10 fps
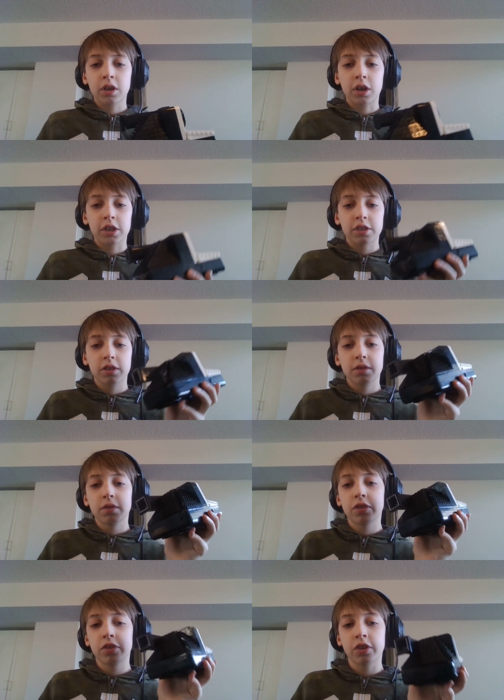Alright,
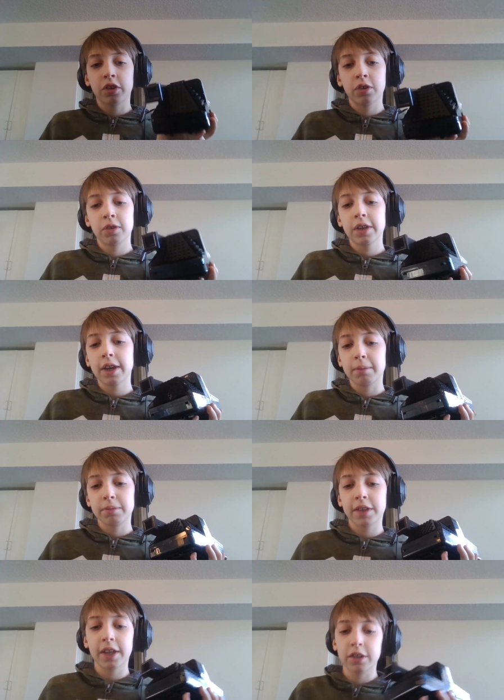so yeah,
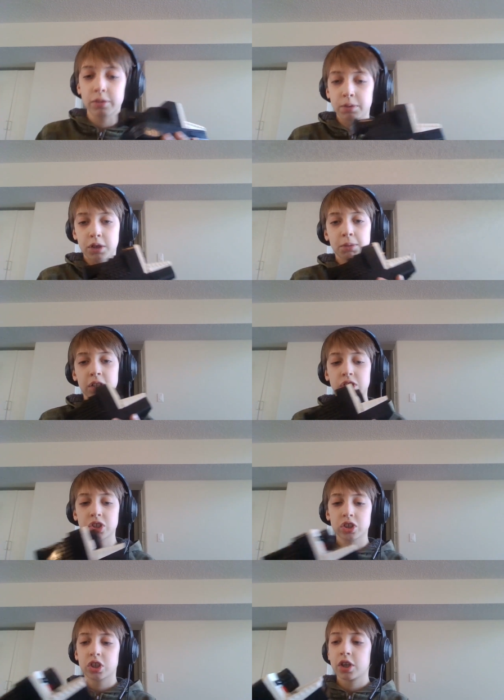that is pretty
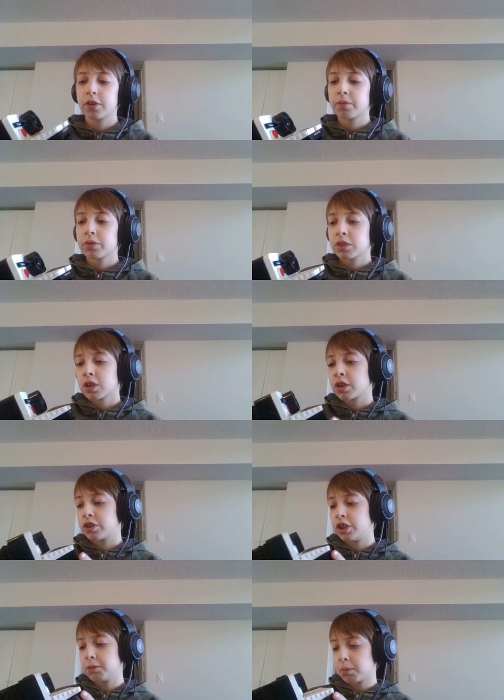much
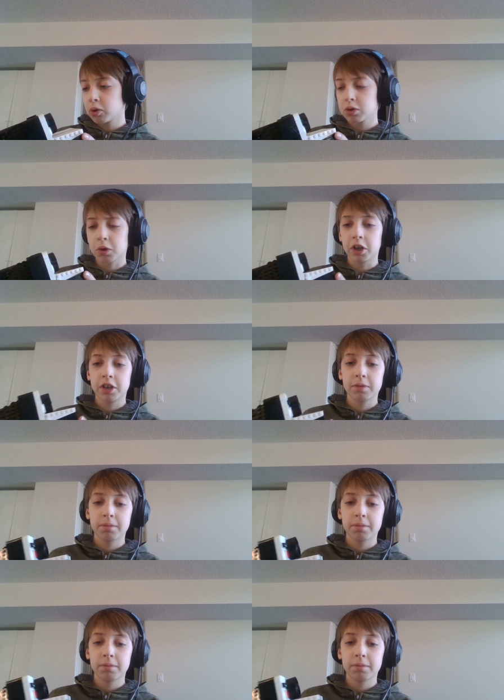the Polaroid.